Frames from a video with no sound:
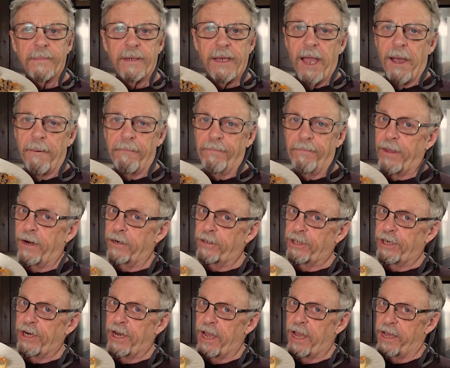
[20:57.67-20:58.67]
Yep, there
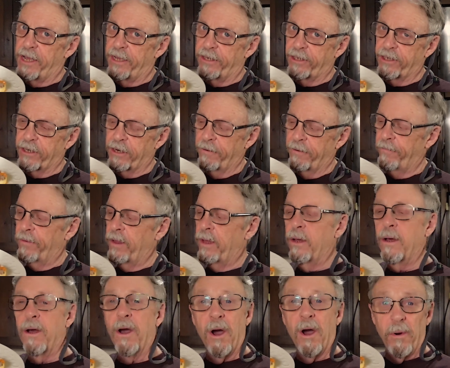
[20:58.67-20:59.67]
she is.
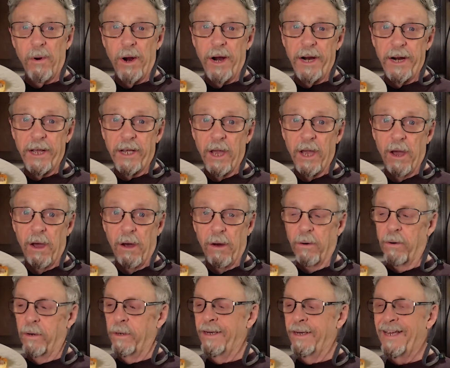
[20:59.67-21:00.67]
All ready to go.
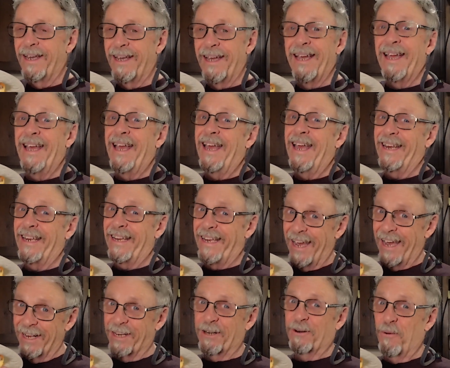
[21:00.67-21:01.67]
And
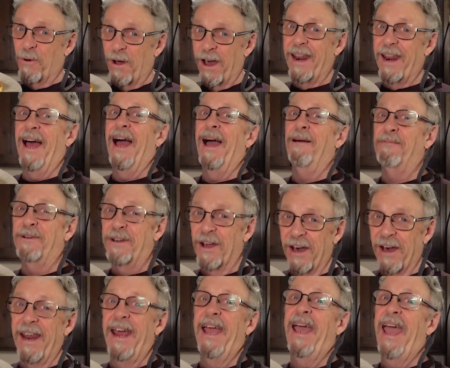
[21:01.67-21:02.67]
guess what I'm
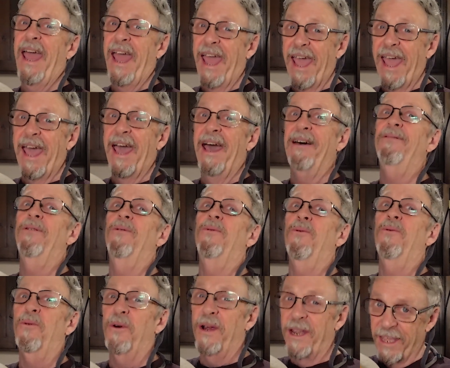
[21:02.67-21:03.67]
going to have
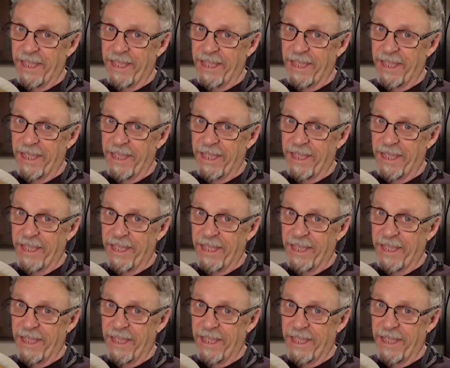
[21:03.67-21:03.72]
with